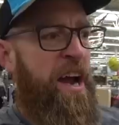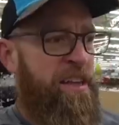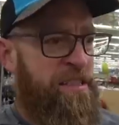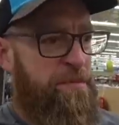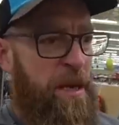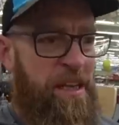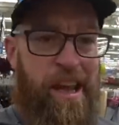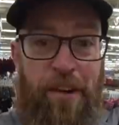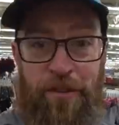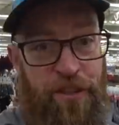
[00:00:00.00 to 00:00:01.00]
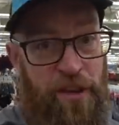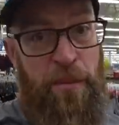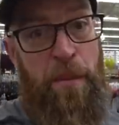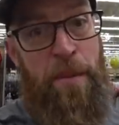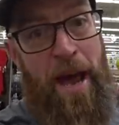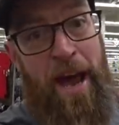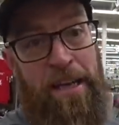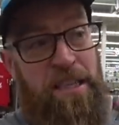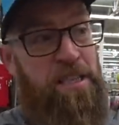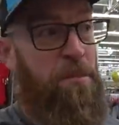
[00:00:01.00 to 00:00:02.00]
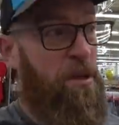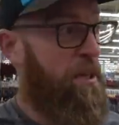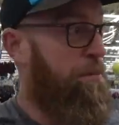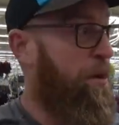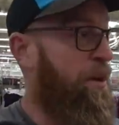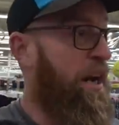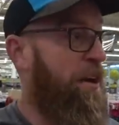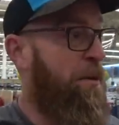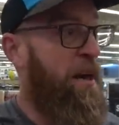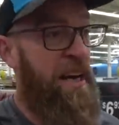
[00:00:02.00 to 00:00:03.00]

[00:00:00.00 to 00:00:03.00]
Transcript: I ended up at Walmart. And it was